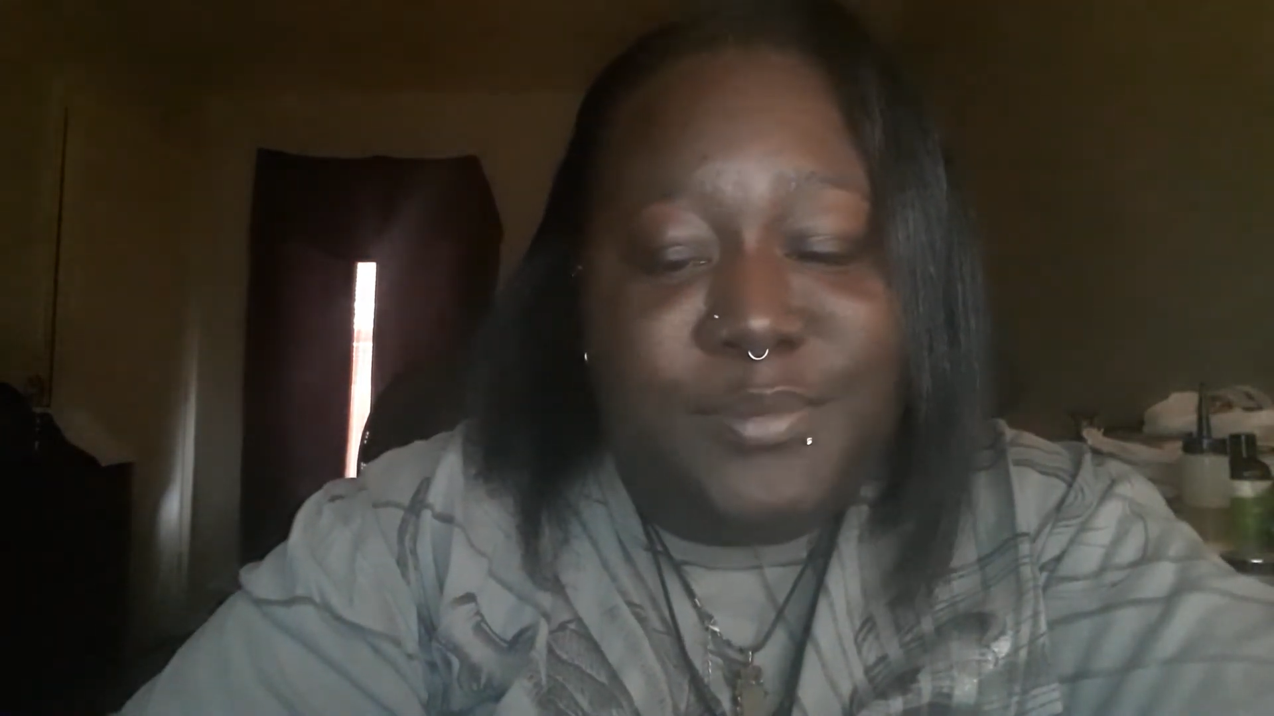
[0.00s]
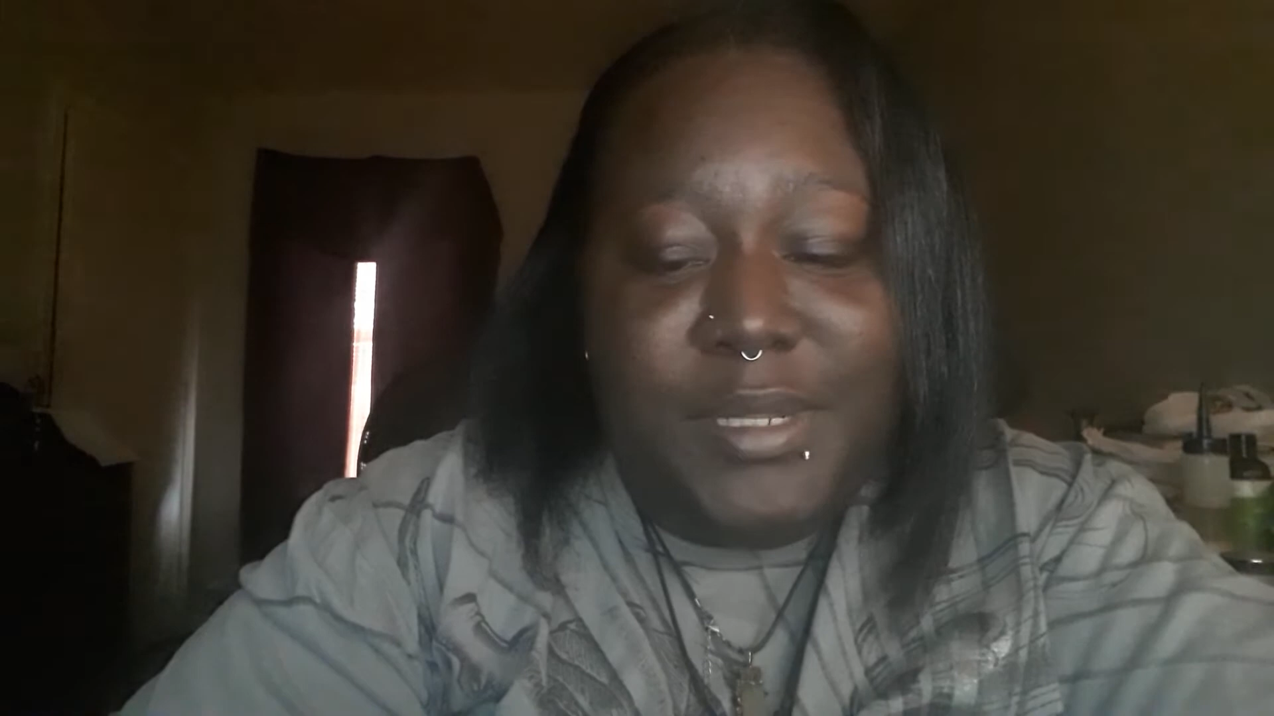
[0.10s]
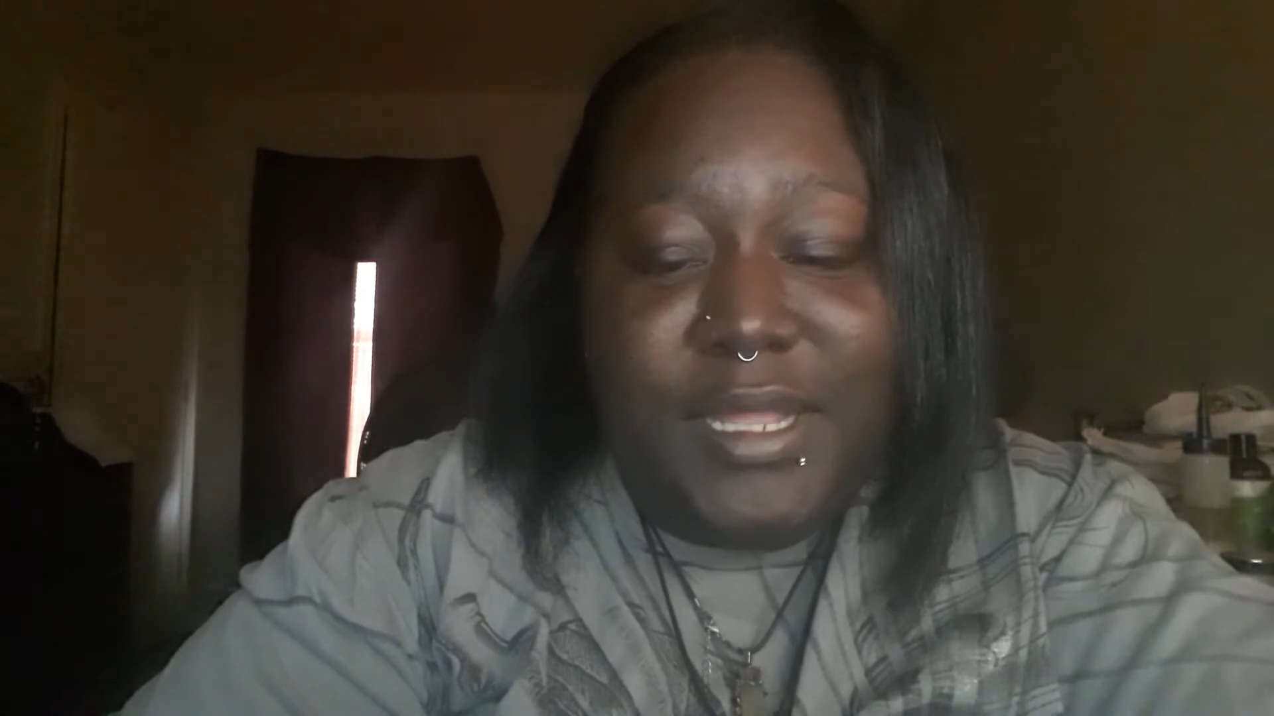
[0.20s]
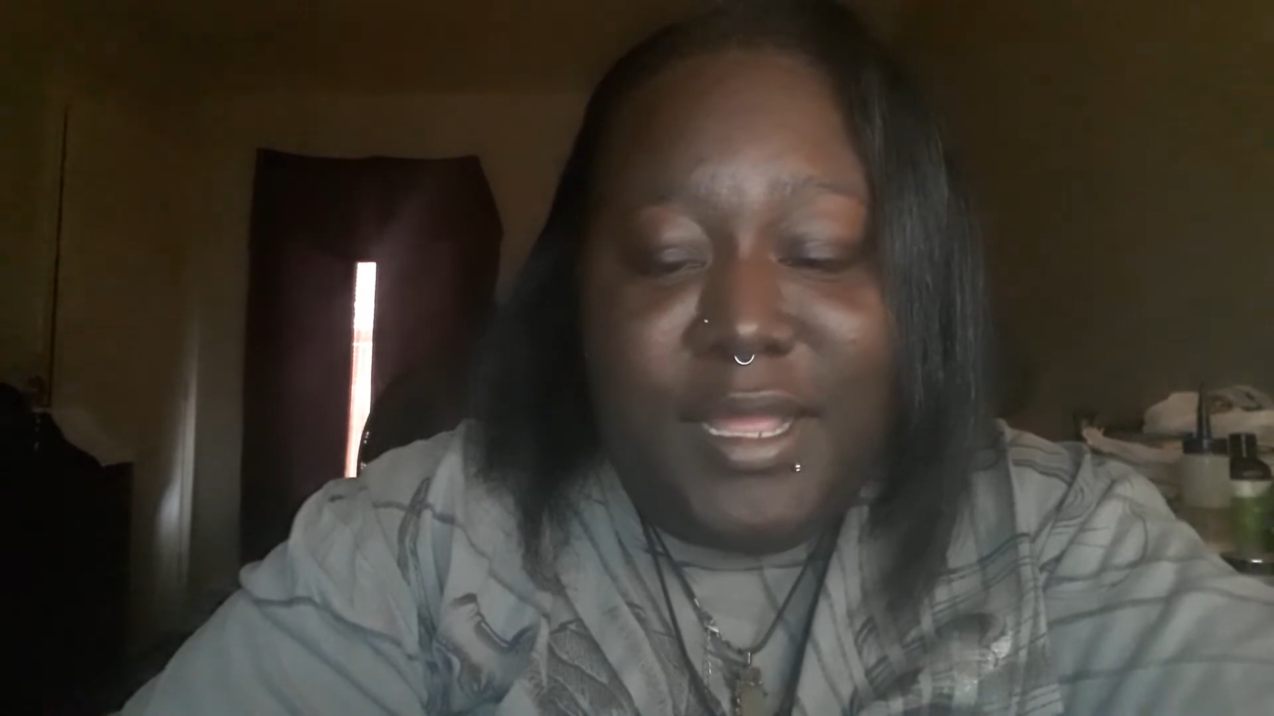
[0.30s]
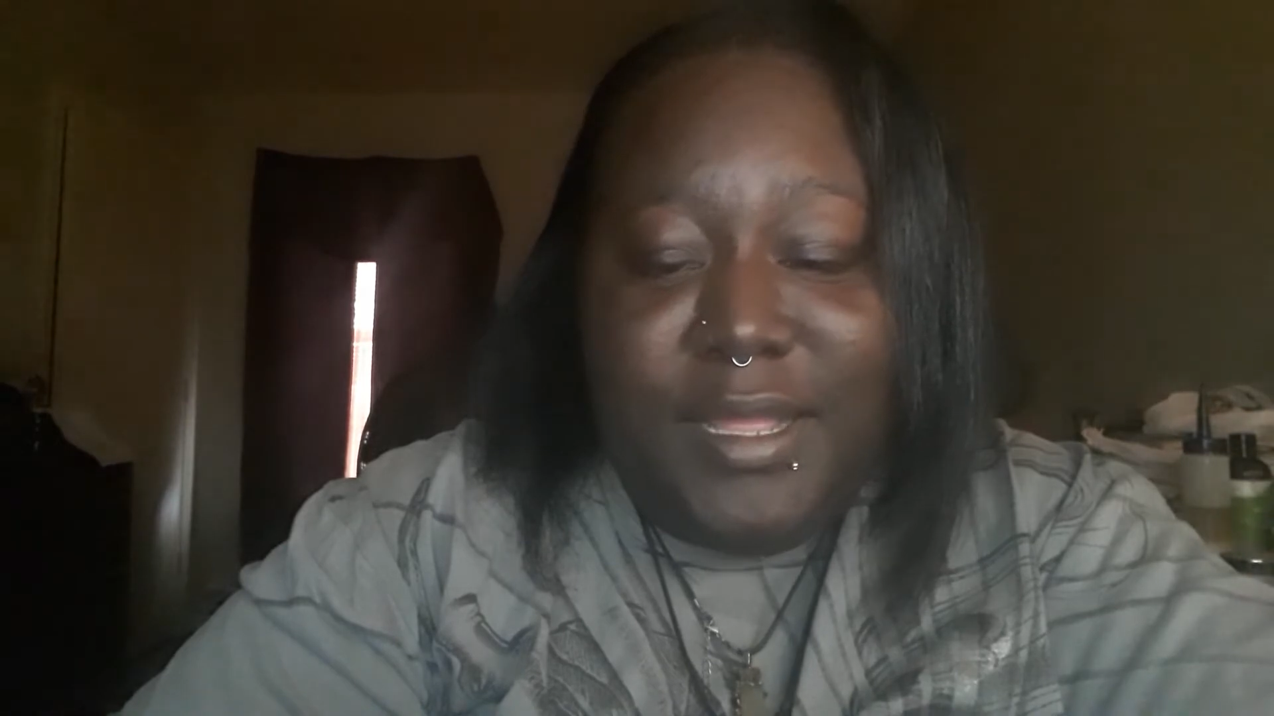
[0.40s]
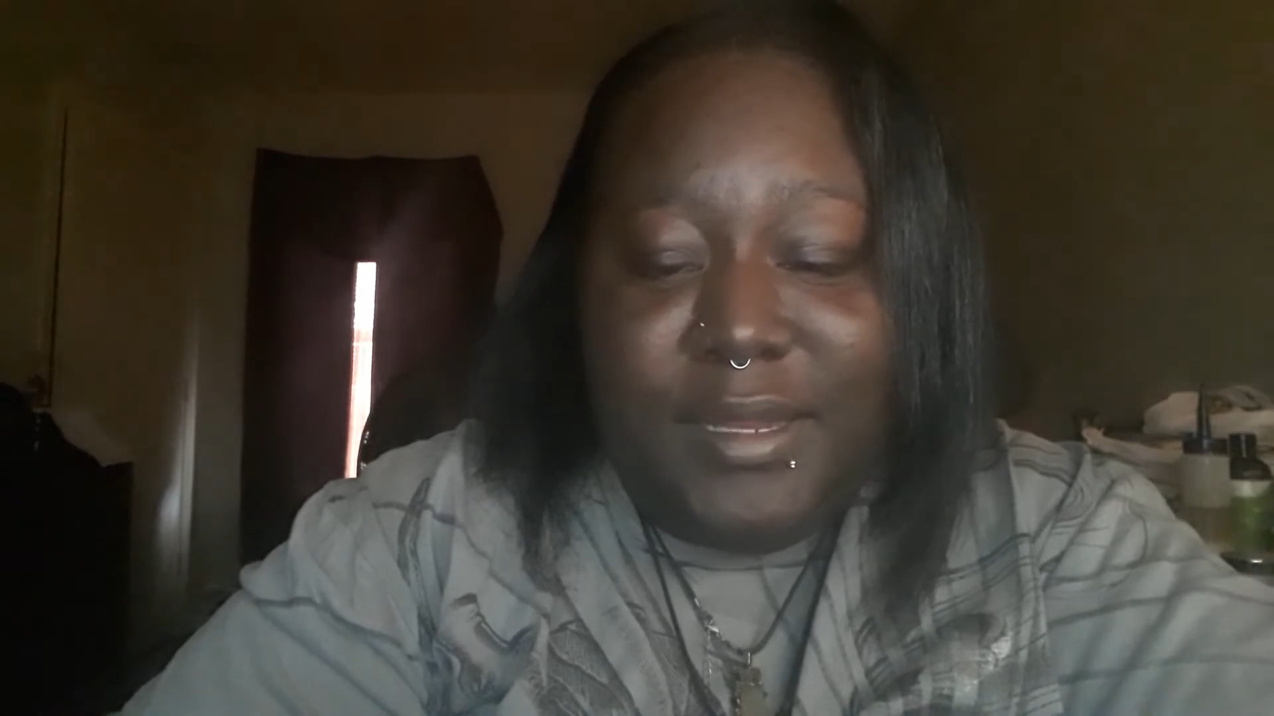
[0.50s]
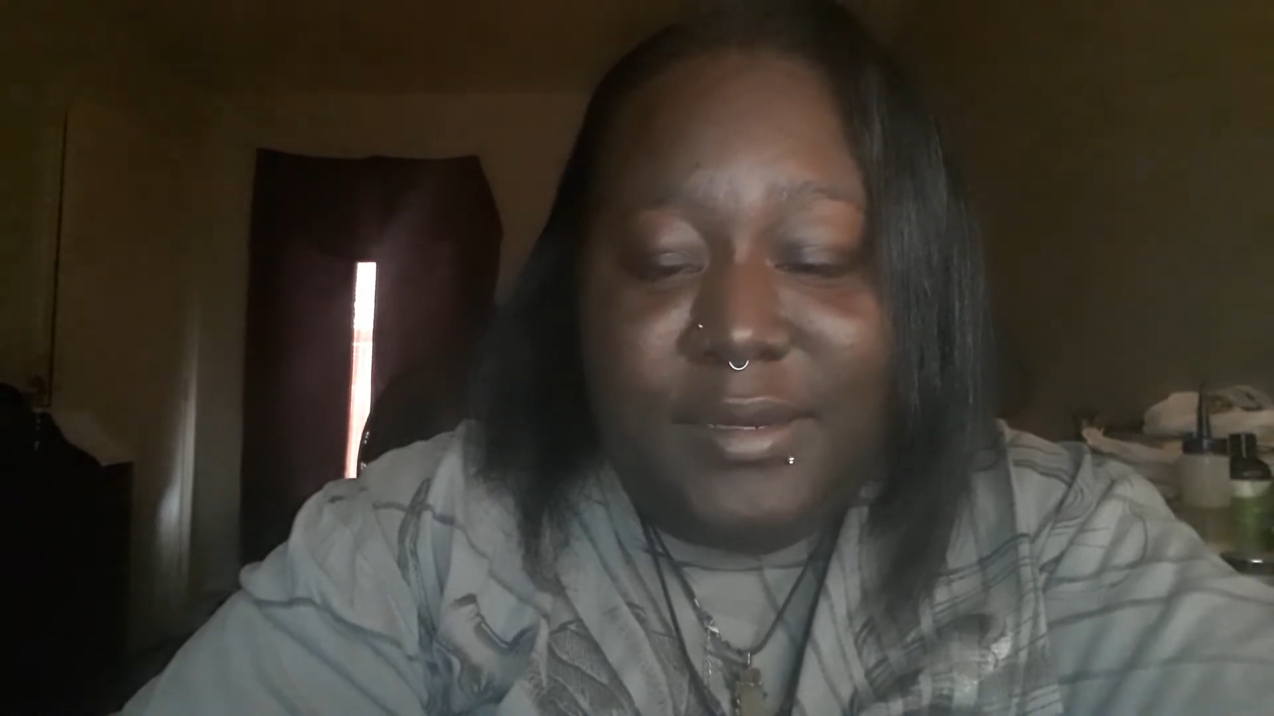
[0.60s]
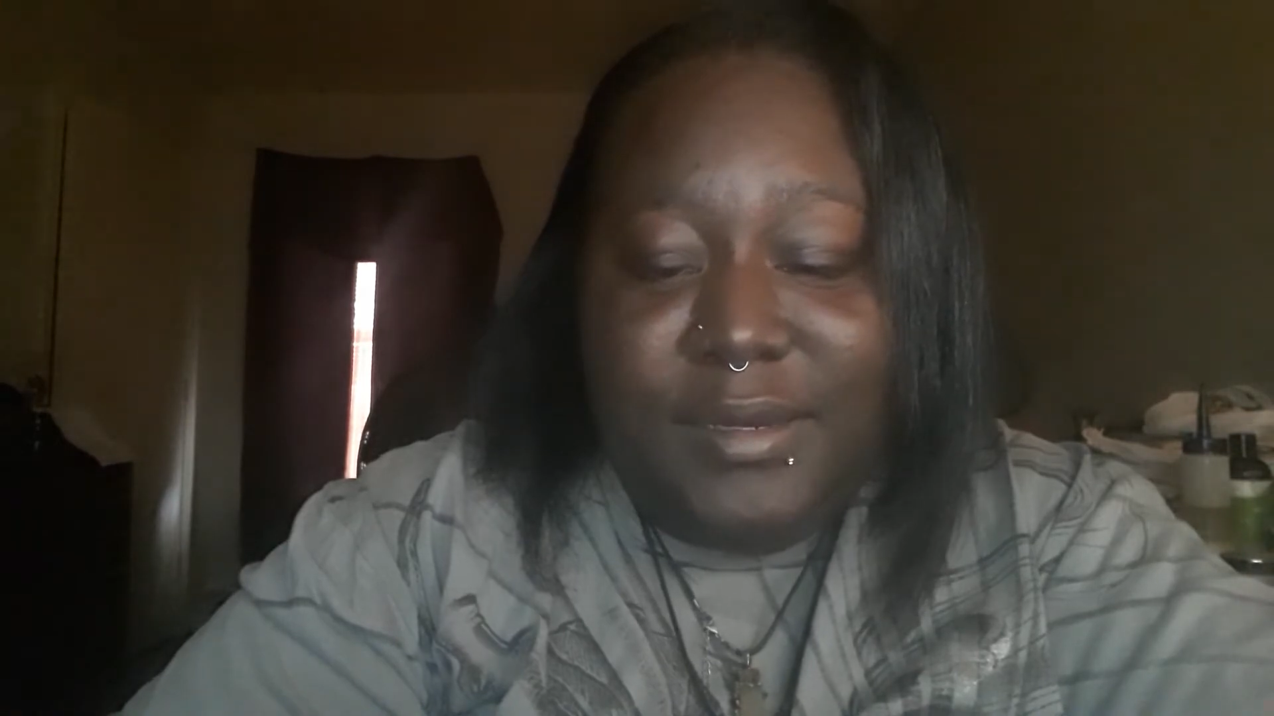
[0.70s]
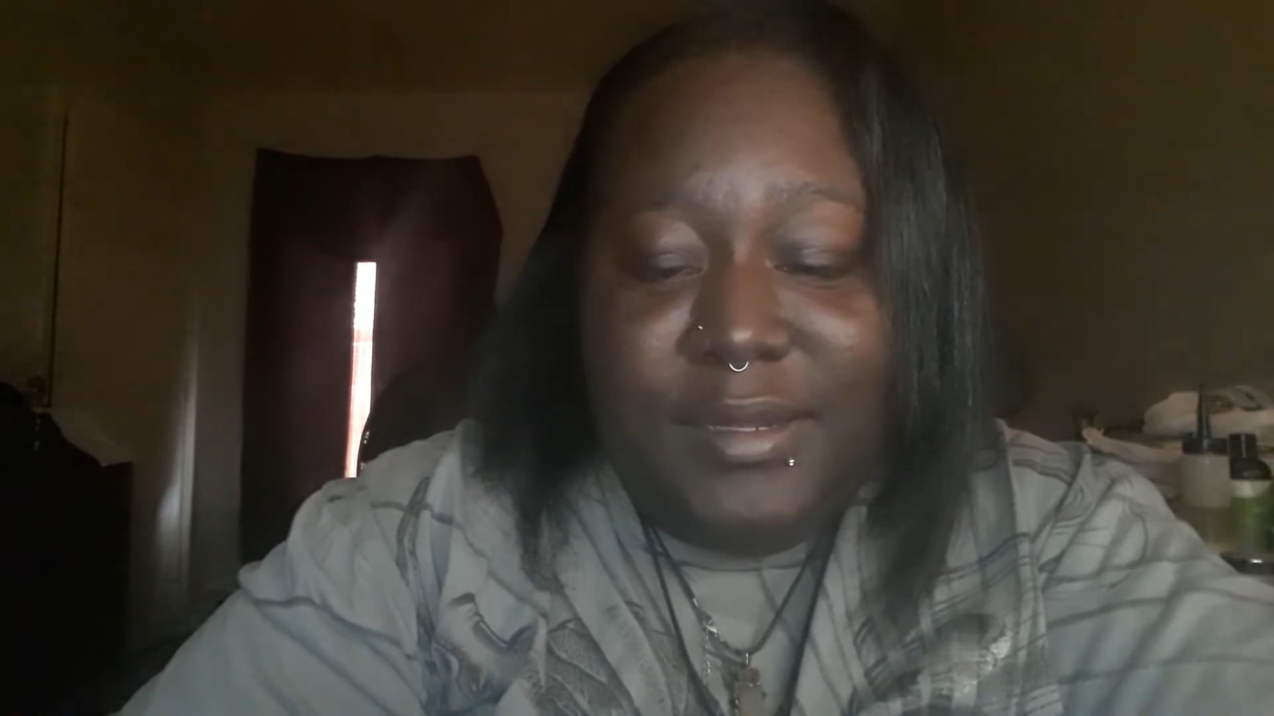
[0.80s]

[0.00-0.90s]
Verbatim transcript: begun.